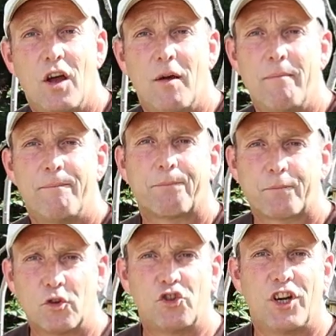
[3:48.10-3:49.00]
um,
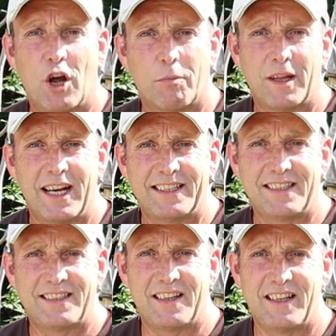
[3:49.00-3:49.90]
should help the
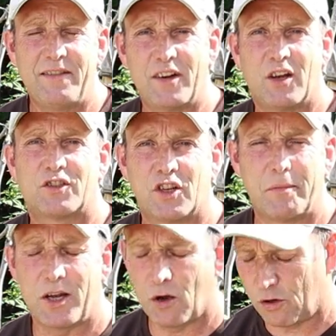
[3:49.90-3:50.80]
lettuce, even though it's going
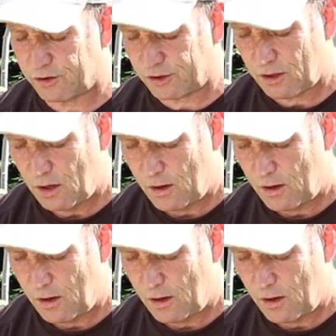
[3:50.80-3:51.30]
to be hot.